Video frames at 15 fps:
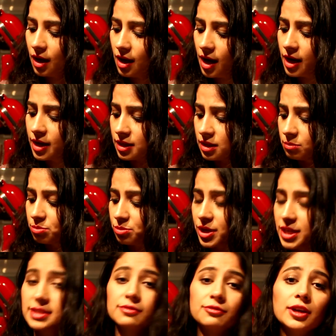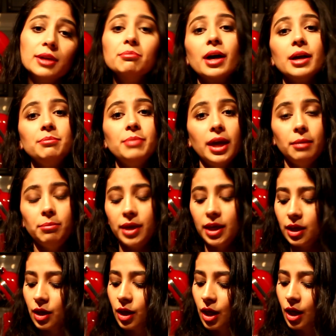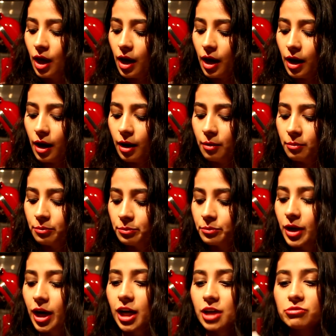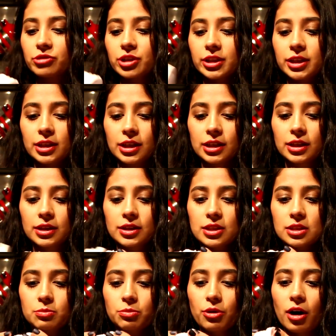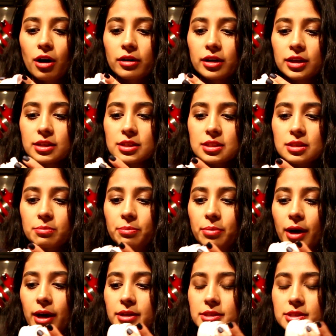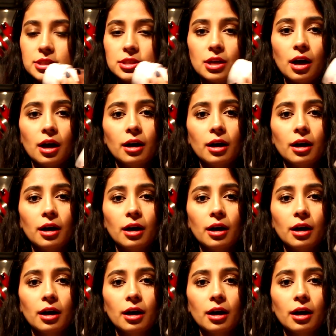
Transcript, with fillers: I breastfed my baby. I really needed this product, but